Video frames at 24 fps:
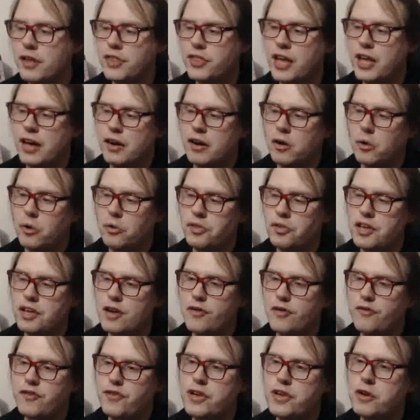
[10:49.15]
only a
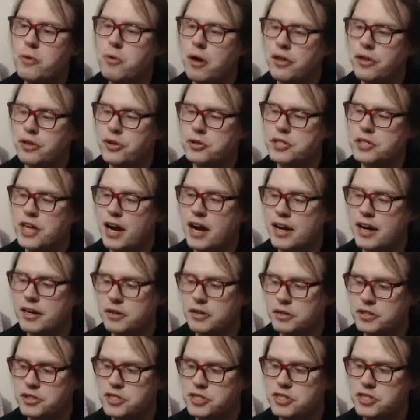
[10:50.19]
few other titles,